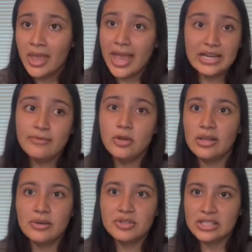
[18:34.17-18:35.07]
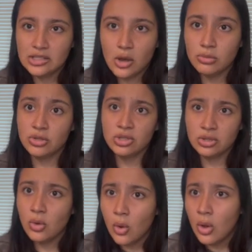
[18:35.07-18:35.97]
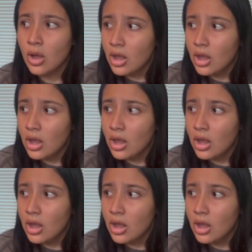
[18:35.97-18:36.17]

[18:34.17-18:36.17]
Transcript: I didn't even know that it was its own school,